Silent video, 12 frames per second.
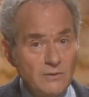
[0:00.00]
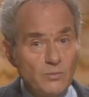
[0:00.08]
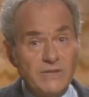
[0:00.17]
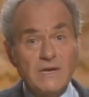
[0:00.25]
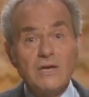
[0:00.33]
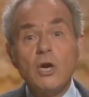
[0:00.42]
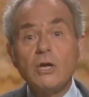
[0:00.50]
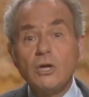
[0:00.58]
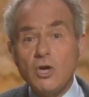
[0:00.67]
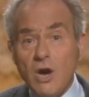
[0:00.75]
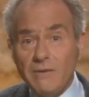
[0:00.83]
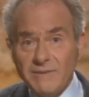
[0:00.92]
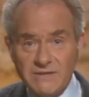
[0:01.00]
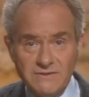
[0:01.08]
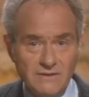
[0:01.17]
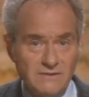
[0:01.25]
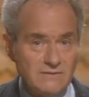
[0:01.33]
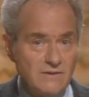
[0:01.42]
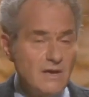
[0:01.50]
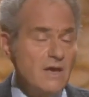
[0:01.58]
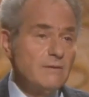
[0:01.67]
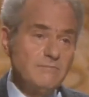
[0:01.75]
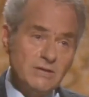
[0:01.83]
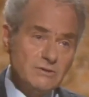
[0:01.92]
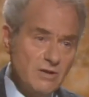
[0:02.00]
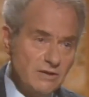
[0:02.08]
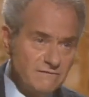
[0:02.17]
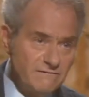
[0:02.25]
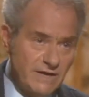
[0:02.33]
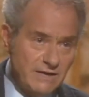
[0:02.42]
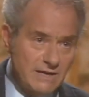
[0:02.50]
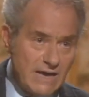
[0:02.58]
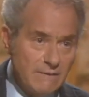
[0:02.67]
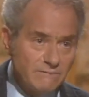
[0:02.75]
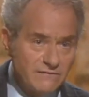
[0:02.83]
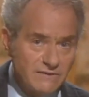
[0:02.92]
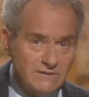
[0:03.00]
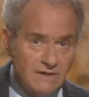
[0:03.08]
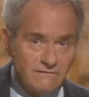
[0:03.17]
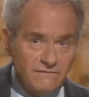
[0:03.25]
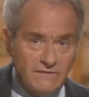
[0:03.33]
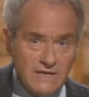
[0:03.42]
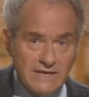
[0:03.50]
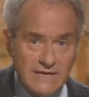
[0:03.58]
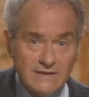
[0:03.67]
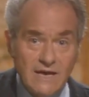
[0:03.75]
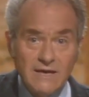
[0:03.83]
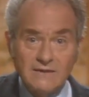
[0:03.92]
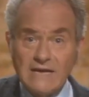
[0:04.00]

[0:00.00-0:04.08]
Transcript: with a concomitant but not very comforting feeling